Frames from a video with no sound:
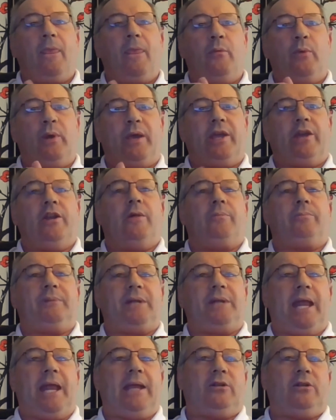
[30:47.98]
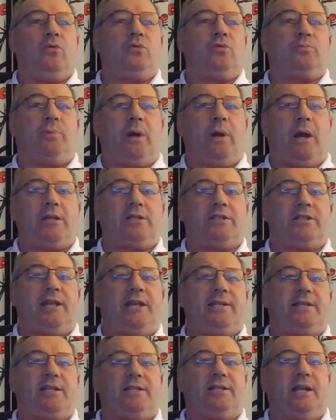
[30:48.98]
We can update those
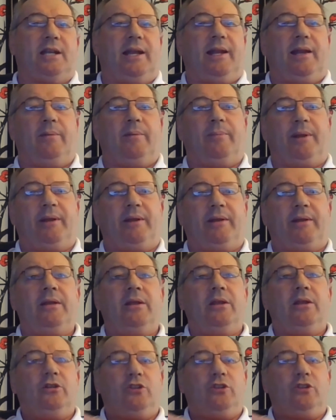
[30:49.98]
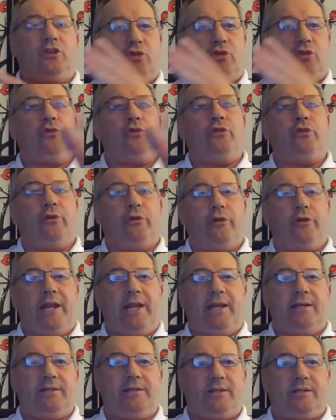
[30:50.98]
processes a little bit to suit your
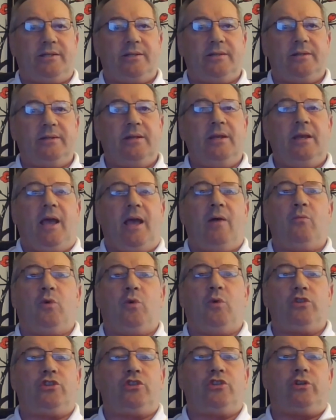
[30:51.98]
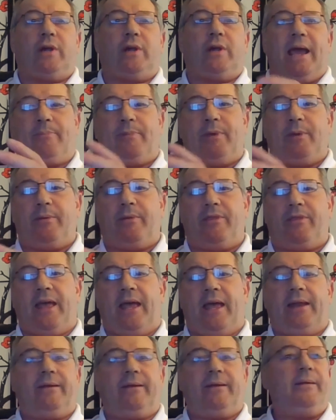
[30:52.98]
needs. And once you're happy with
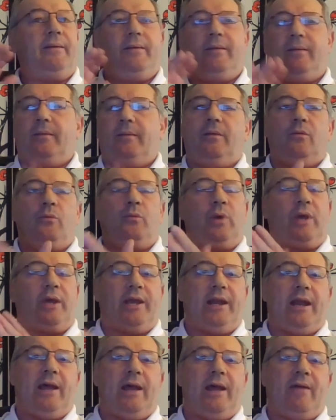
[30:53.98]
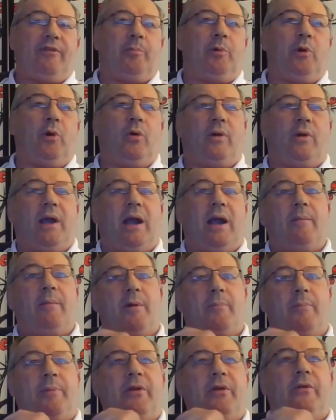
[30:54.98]
that, we can have your program
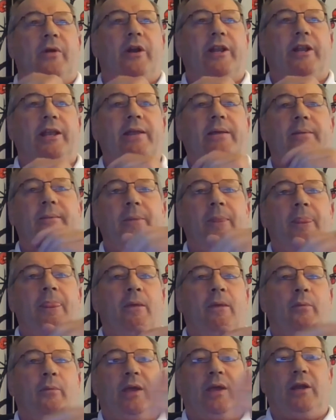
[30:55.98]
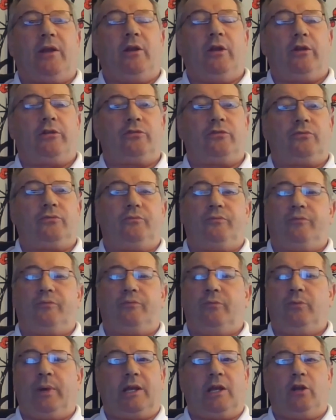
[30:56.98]
up and running. We can look
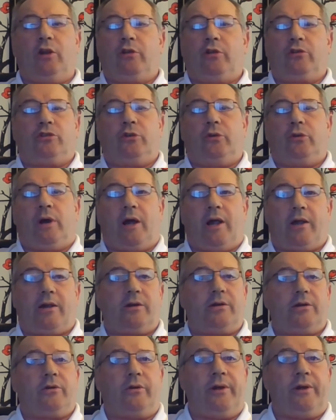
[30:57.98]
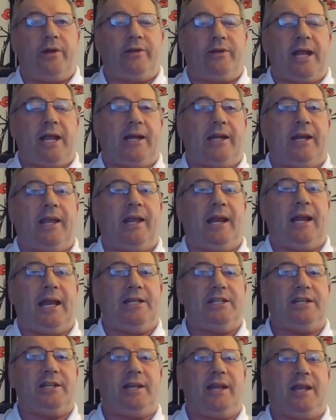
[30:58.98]
to our career technical
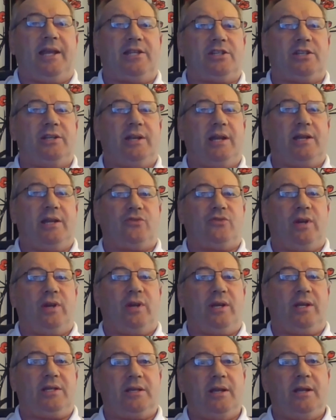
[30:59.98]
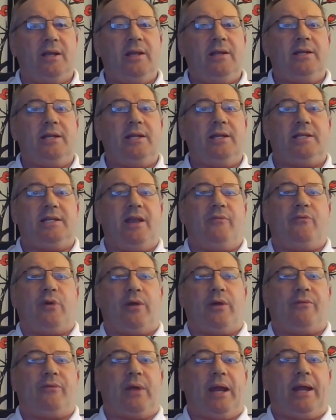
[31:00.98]
education districts to see if we
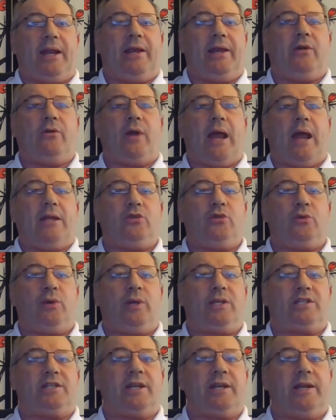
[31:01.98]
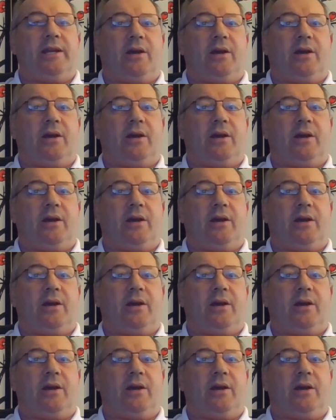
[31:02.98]
have any graduates in the